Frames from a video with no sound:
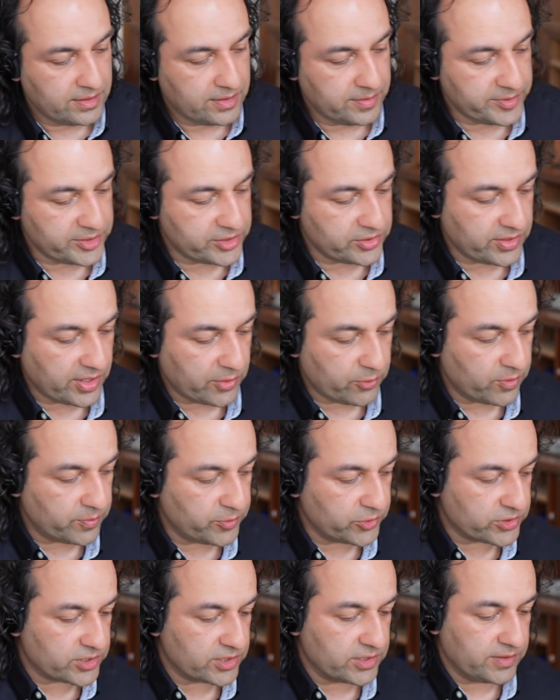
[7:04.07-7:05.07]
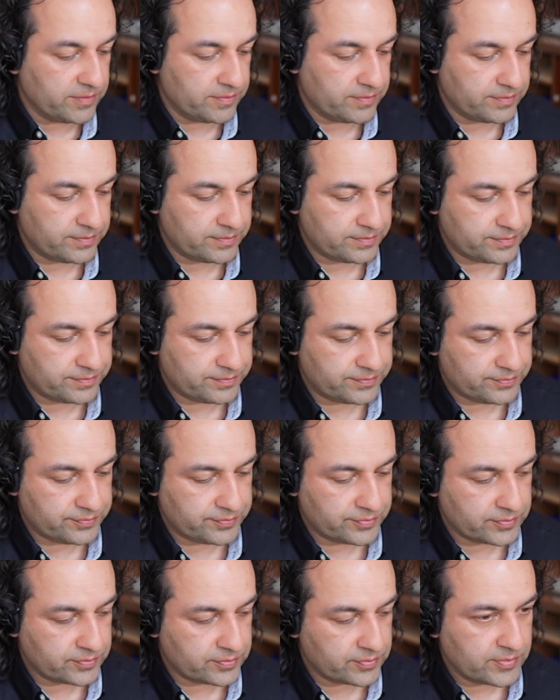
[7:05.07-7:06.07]
me do that one more time.
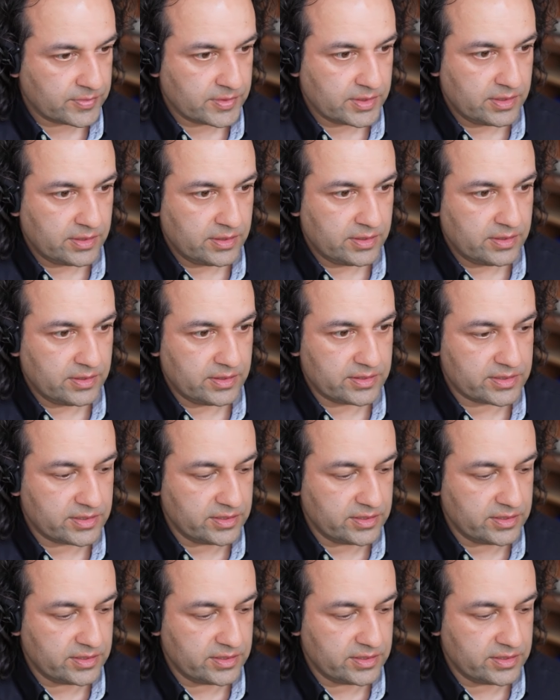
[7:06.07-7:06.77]
Let's